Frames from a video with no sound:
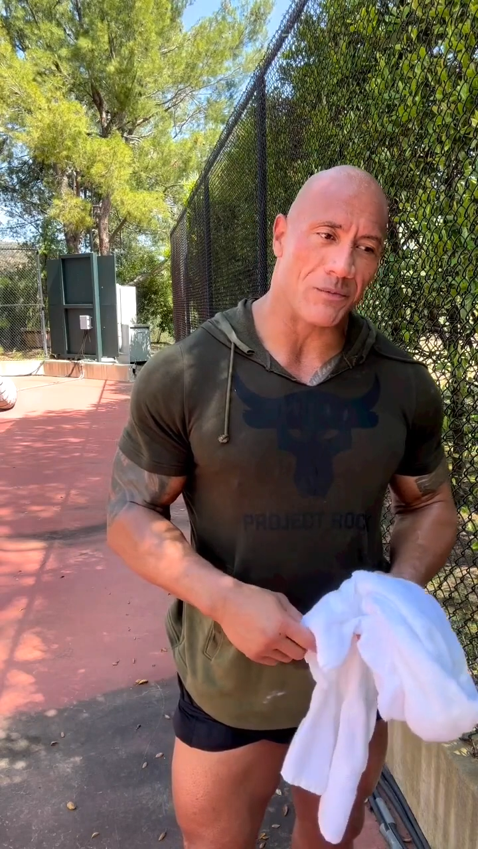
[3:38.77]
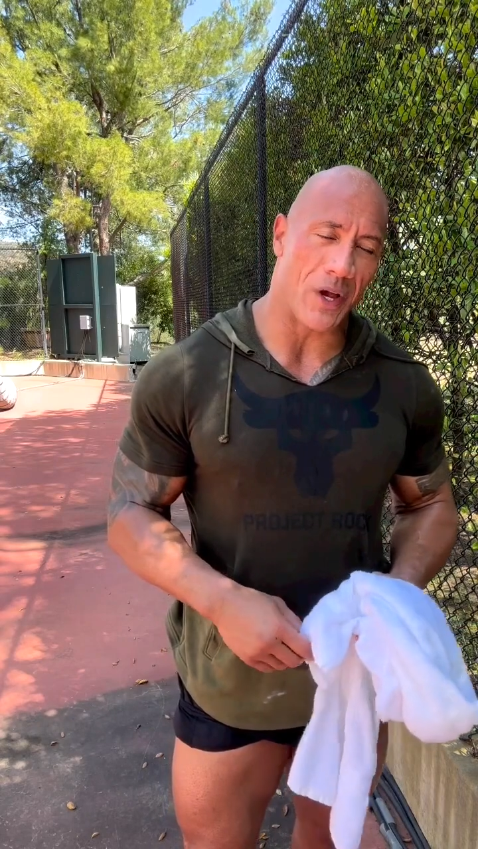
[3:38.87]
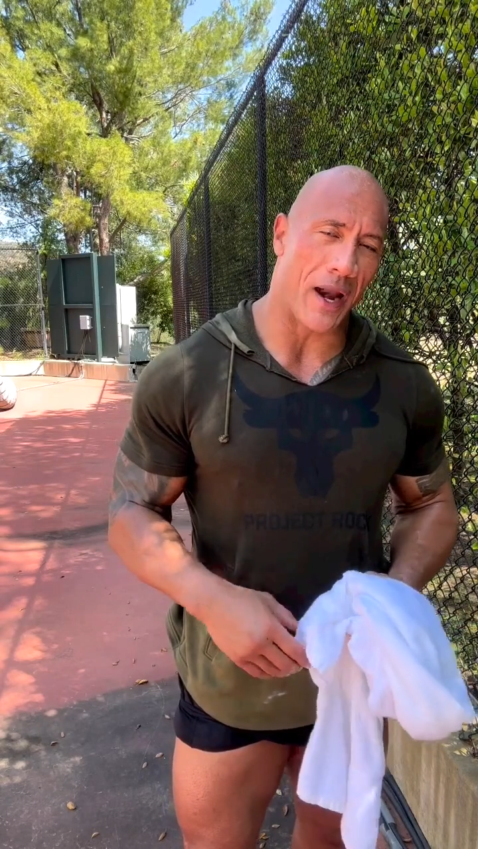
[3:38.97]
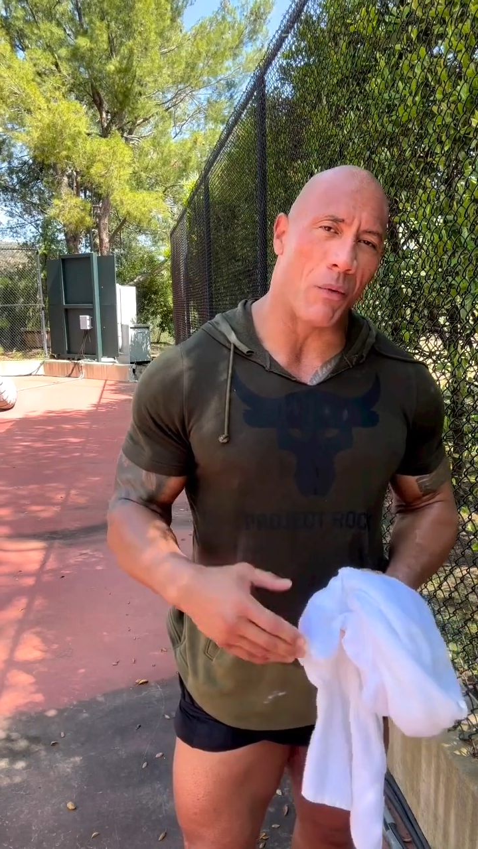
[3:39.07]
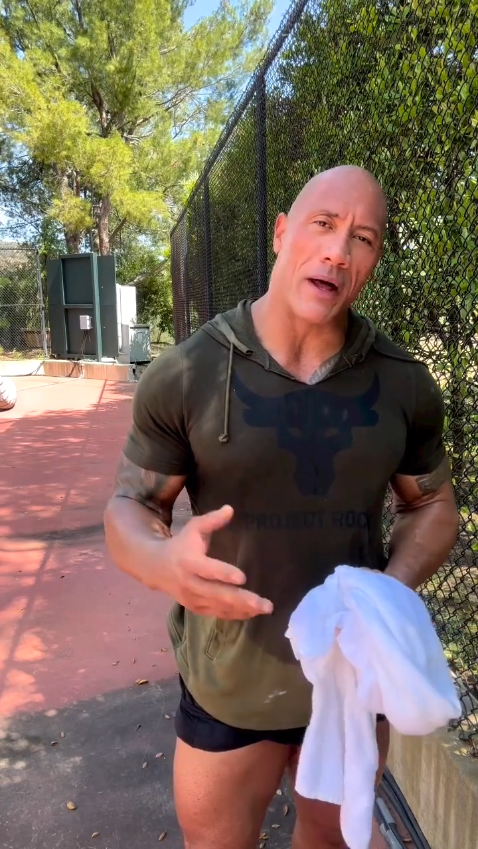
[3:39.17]

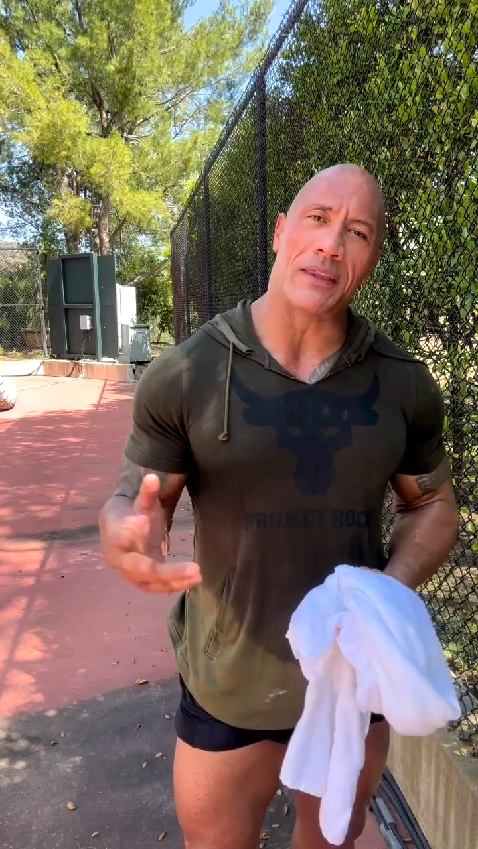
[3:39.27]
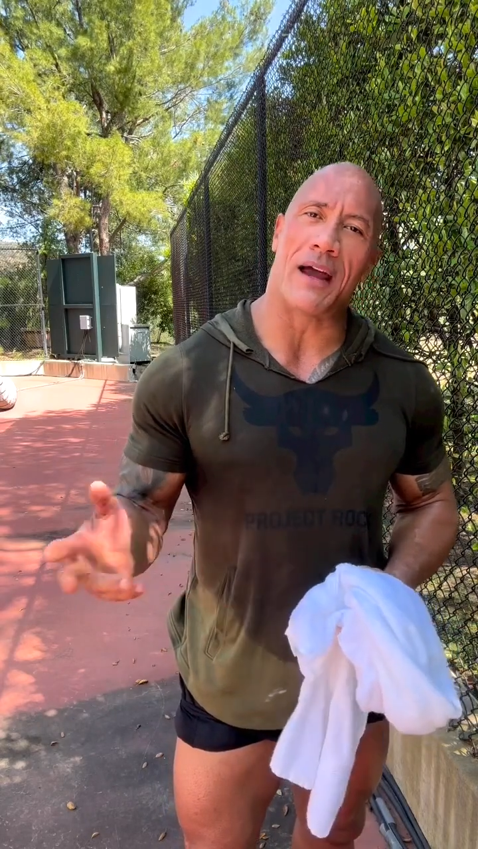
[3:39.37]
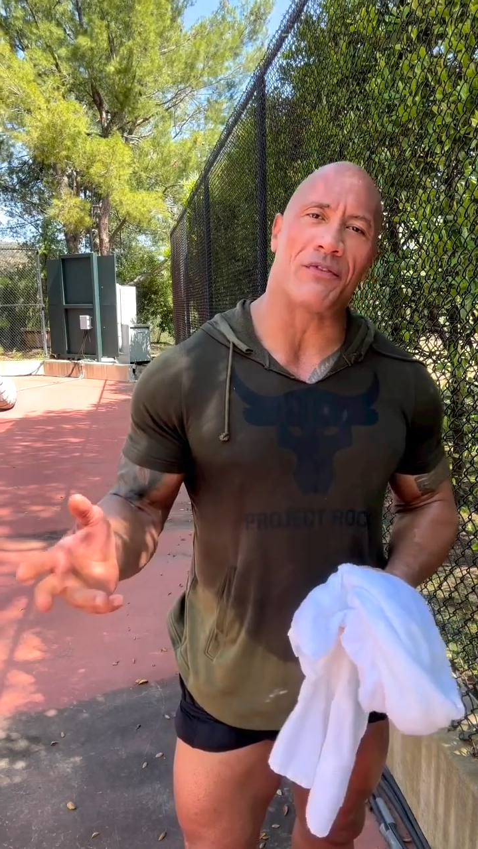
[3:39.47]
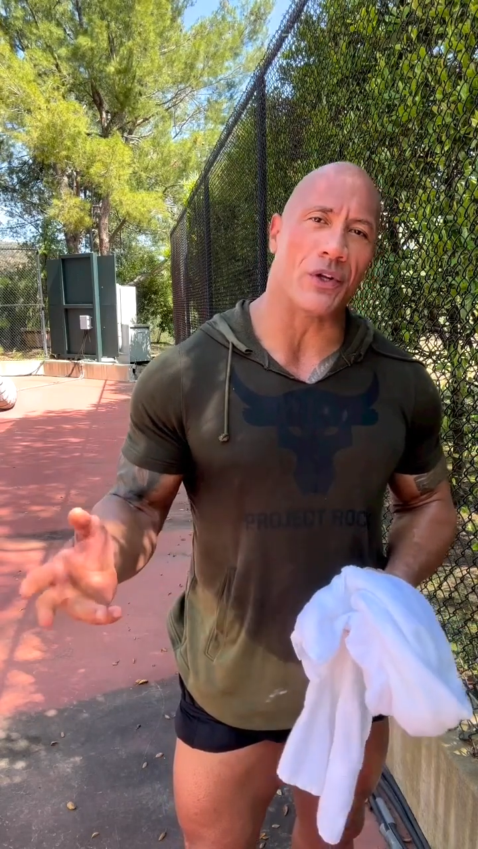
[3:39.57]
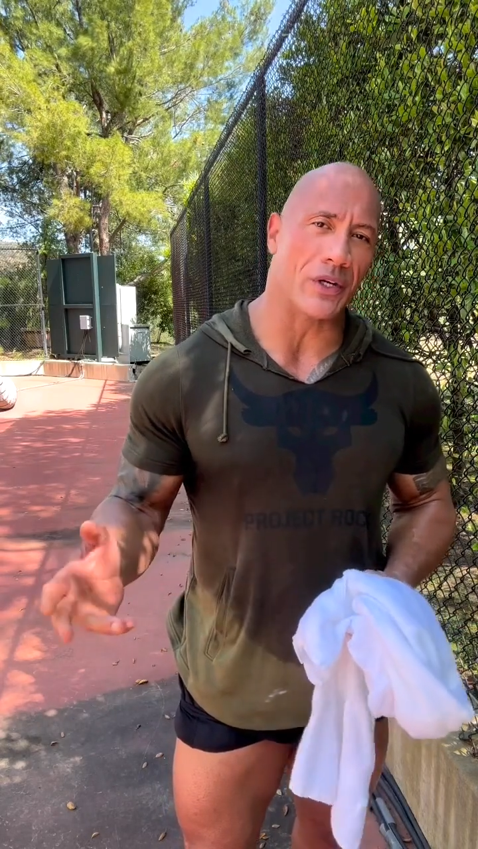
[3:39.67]
I don't want
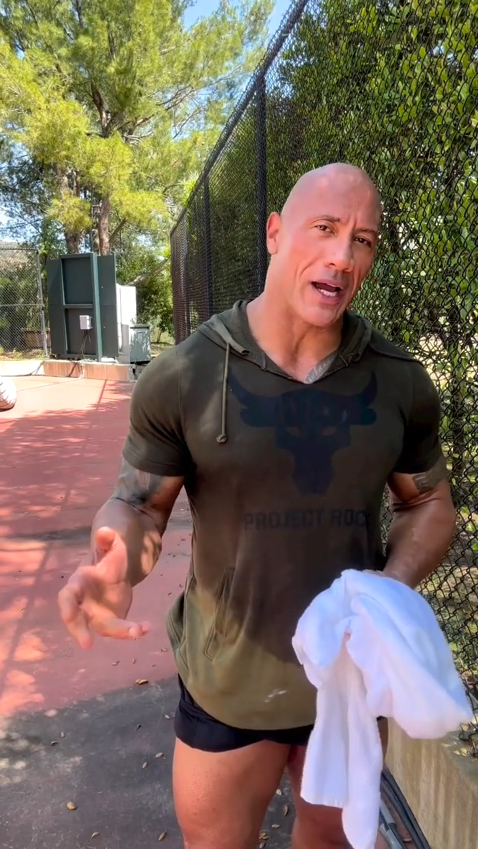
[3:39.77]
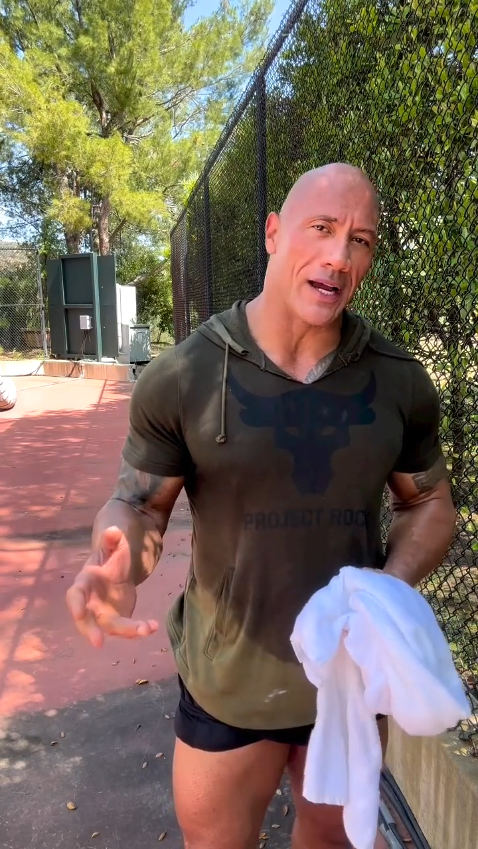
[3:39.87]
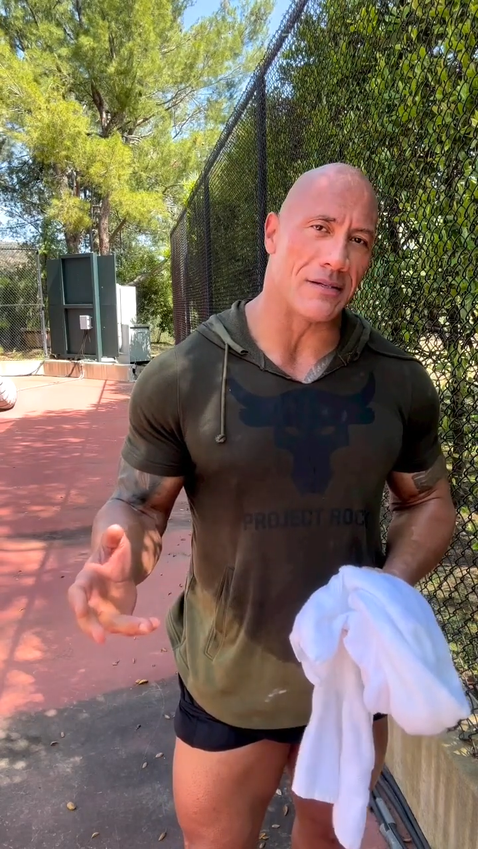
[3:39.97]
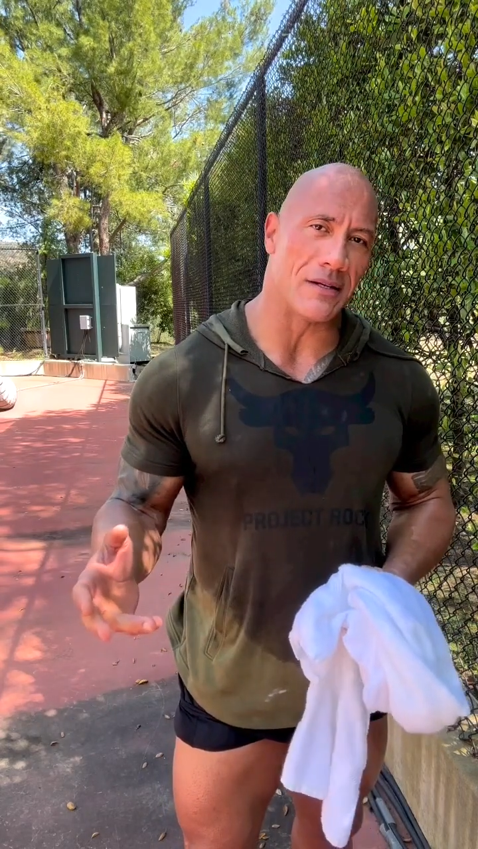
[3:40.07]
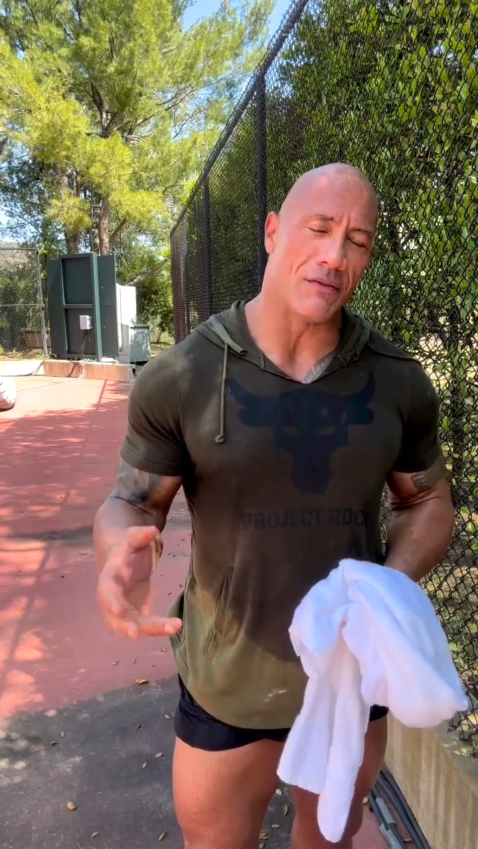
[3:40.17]
that for you guys.